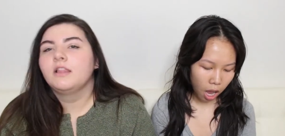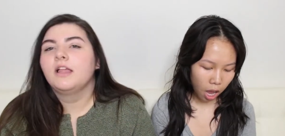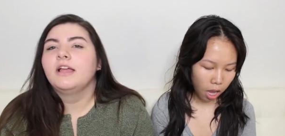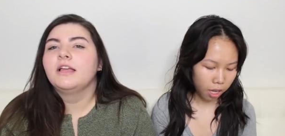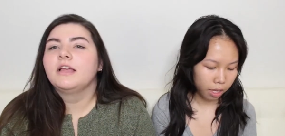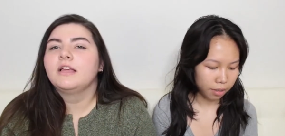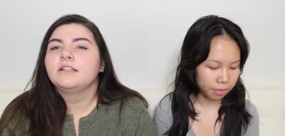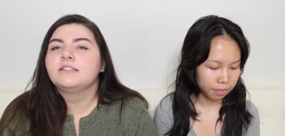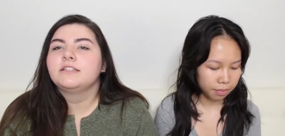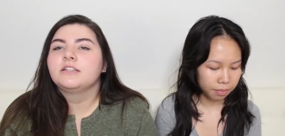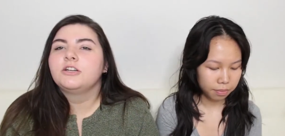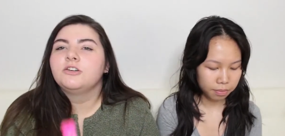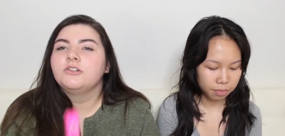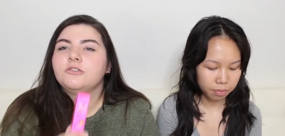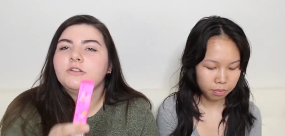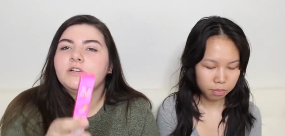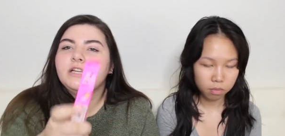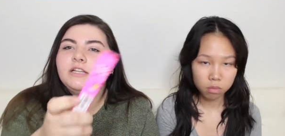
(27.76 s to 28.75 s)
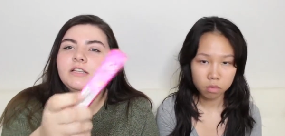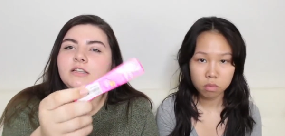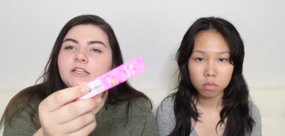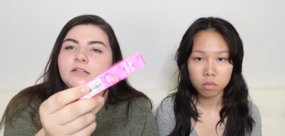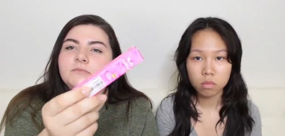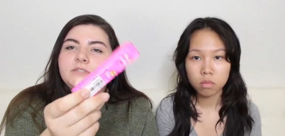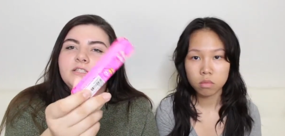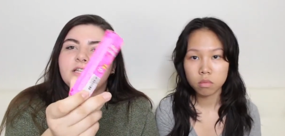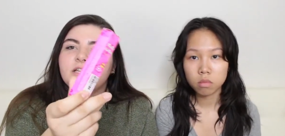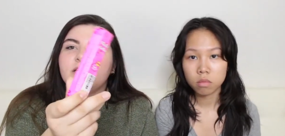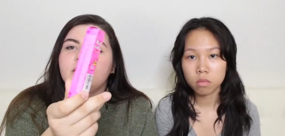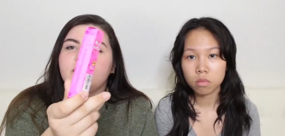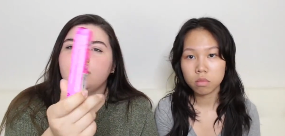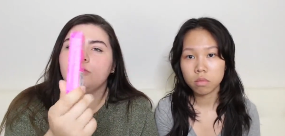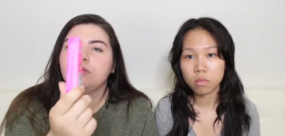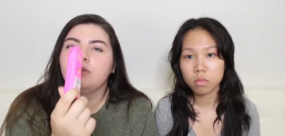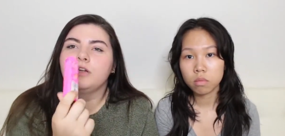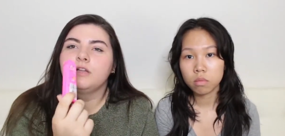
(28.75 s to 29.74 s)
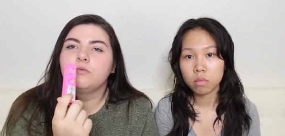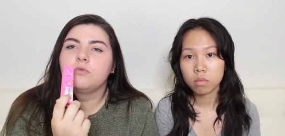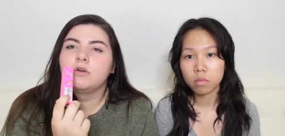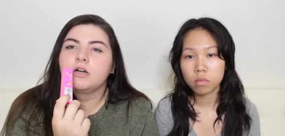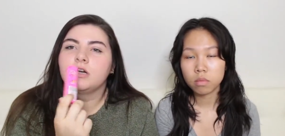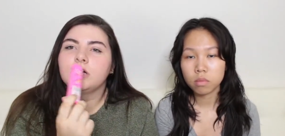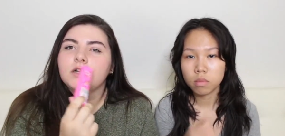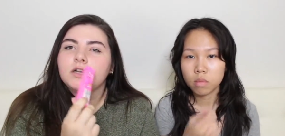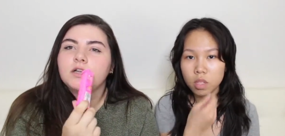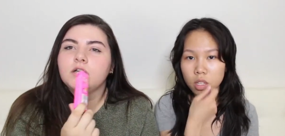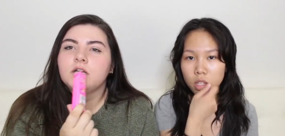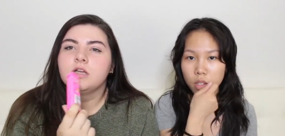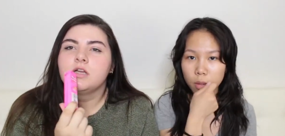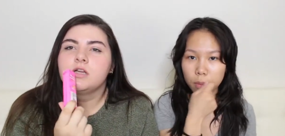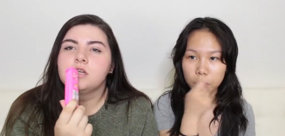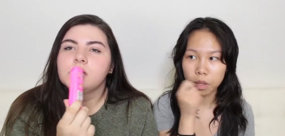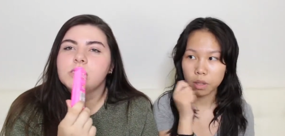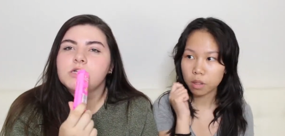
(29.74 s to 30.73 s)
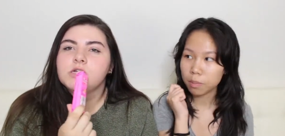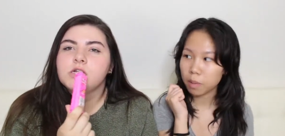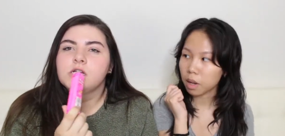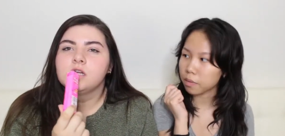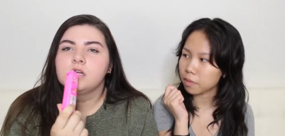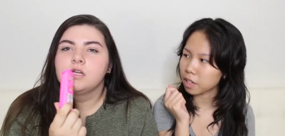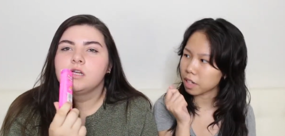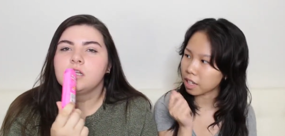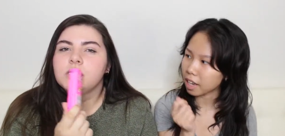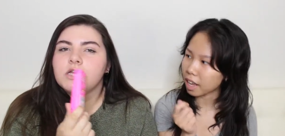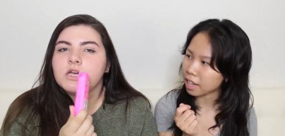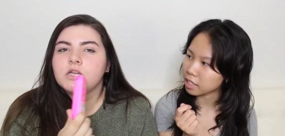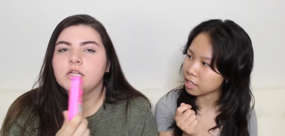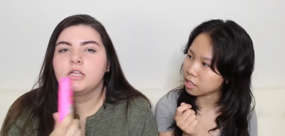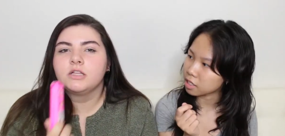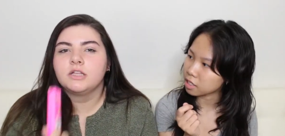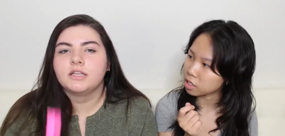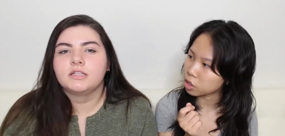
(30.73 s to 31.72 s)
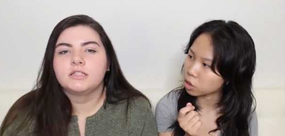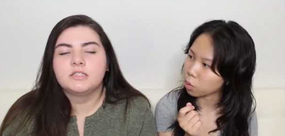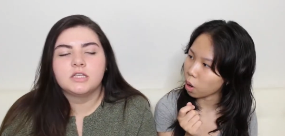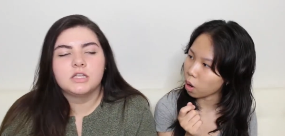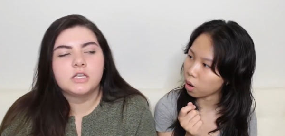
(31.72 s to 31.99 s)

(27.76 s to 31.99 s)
Speaker 1: Like it's a Korean lip tint, the one where
Speaker 2: you peel them off and it yeah, you like 12